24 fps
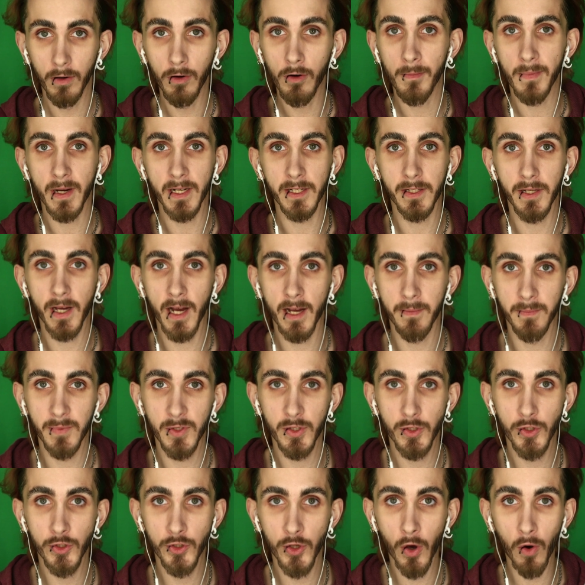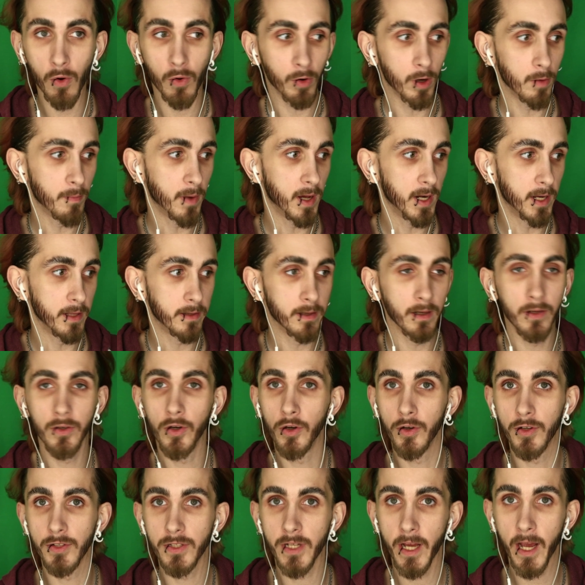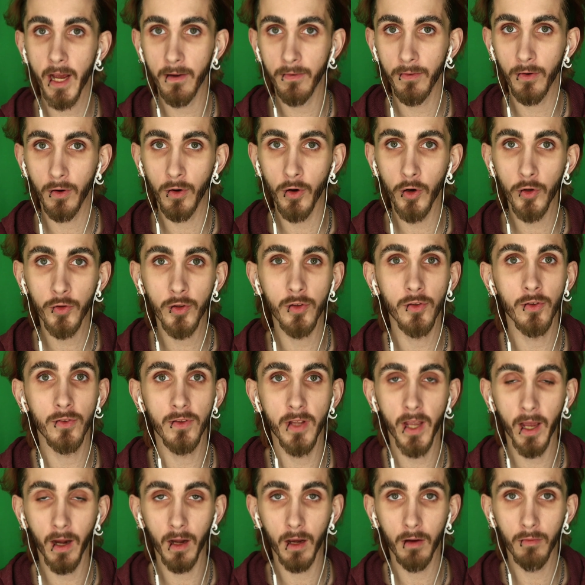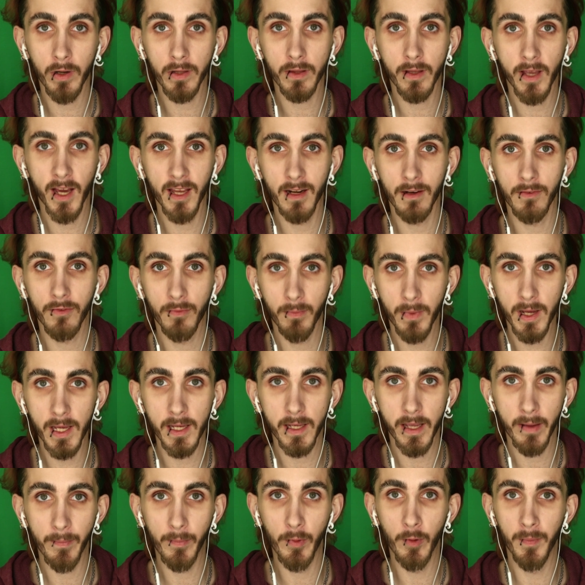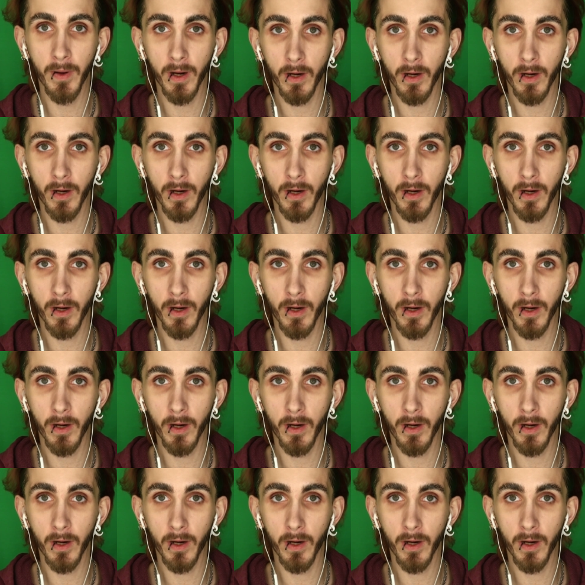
Oh my, I'm sorry, my little darlings. I have forgotten to tell you what kind of makeup